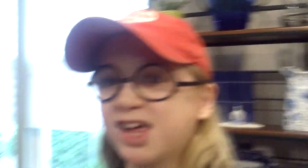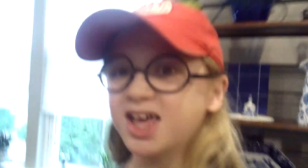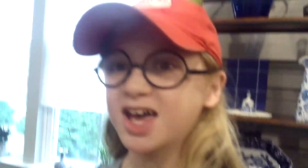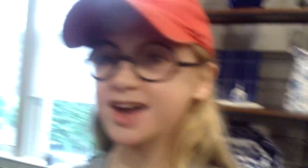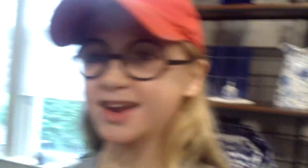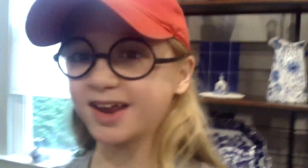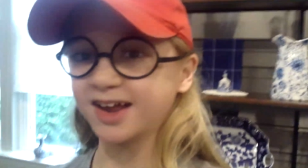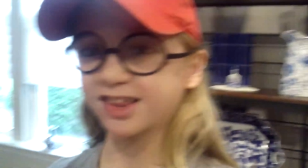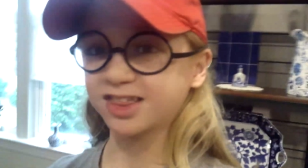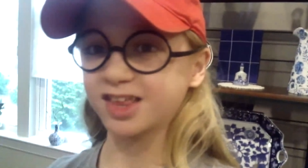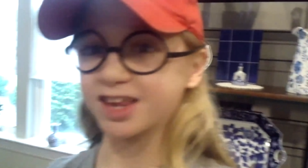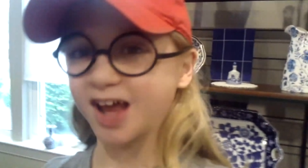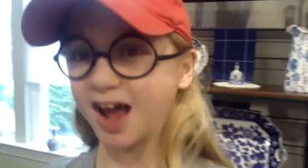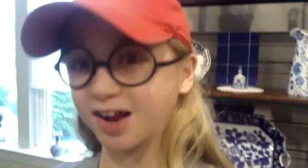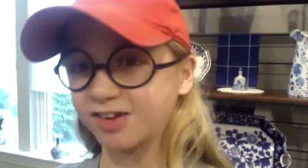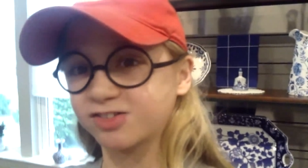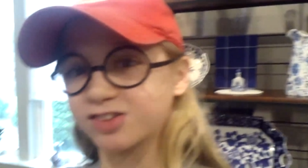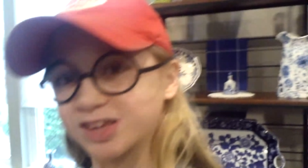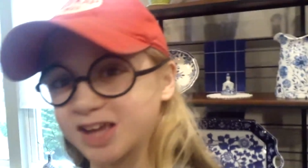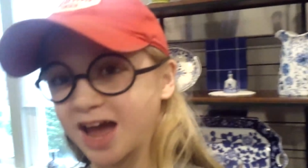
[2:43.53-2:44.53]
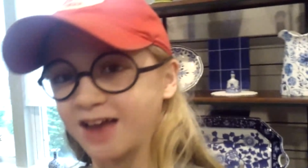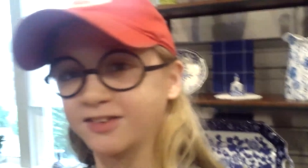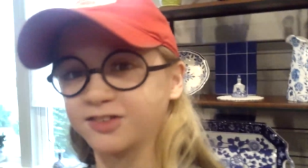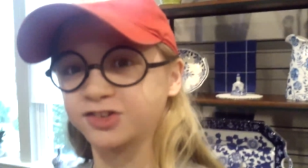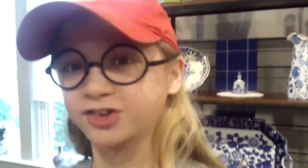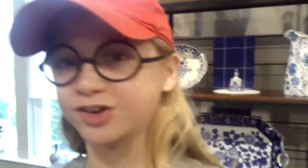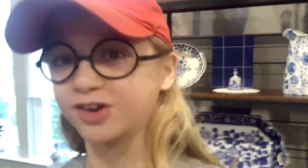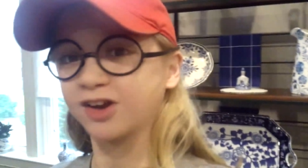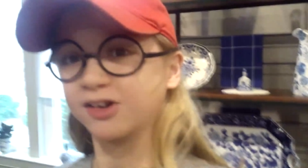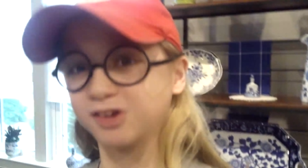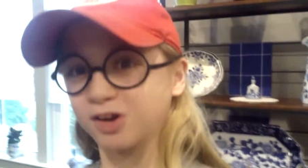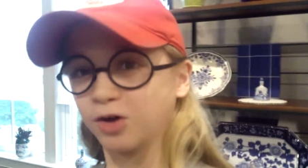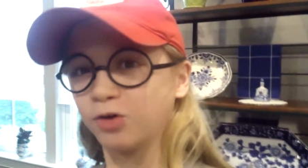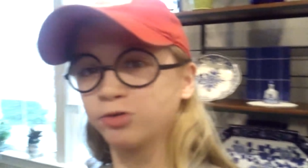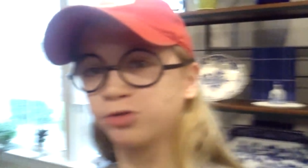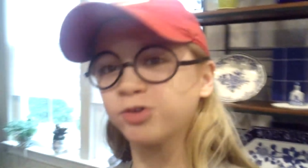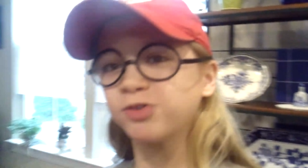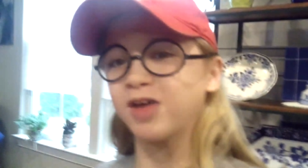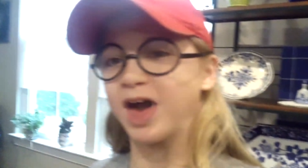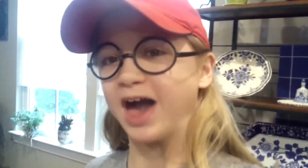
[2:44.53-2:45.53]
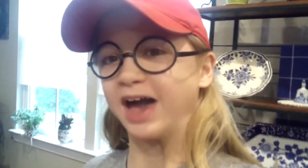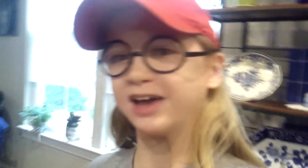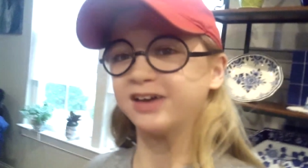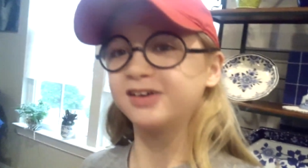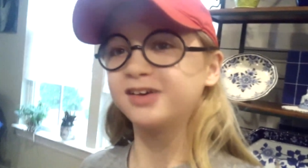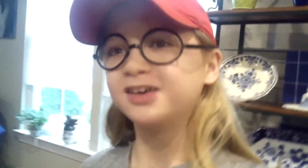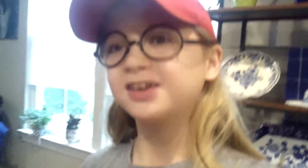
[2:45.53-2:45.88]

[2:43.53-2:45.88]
And I said, Actually, yeah, that's a good idea. We'll do that.